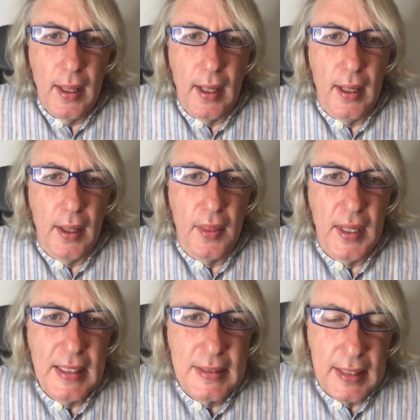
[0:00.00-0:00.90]
uh, the
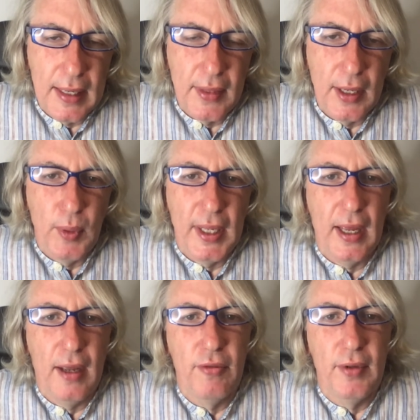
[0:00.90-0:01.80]
insight that we
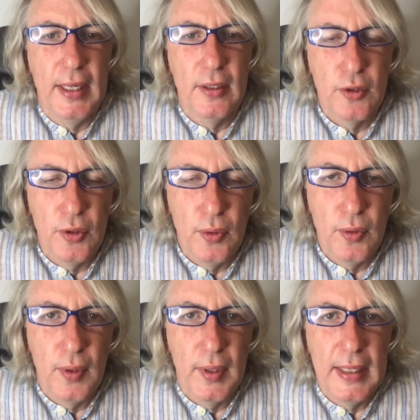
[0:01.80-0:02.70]
have
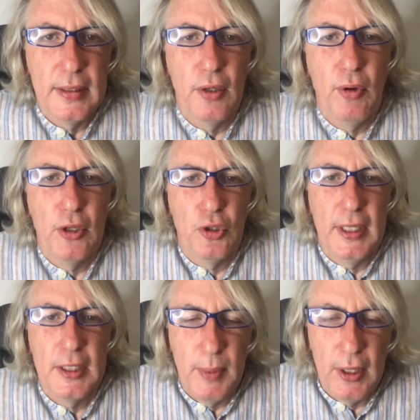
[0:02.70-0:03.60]
into the integration
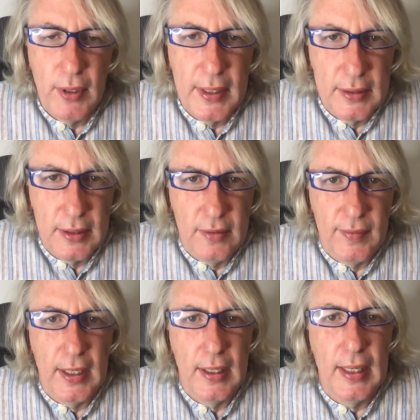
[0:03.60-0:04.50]
experiences of
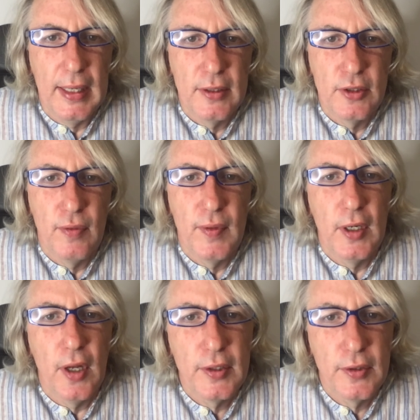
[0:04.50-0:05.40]
our clients over the
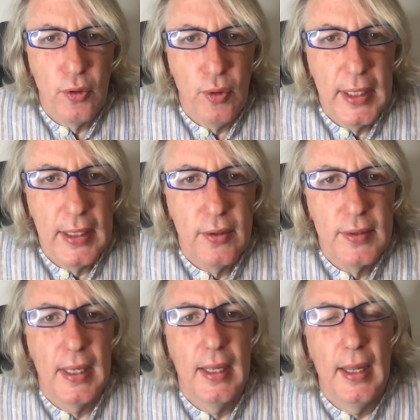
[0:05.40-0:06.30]
last three
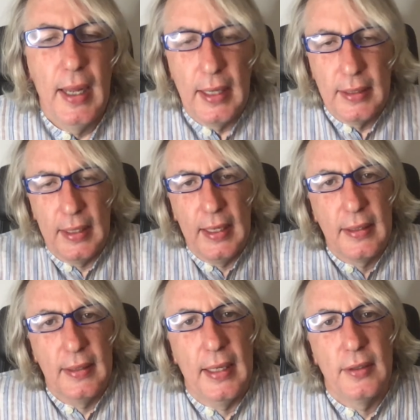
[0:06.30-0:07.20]
years and
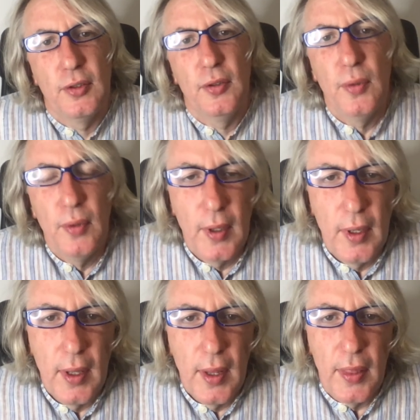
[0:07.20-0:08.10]
connect that to
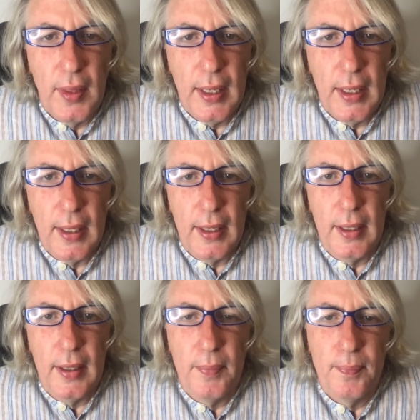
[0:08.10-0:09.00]
the, uh,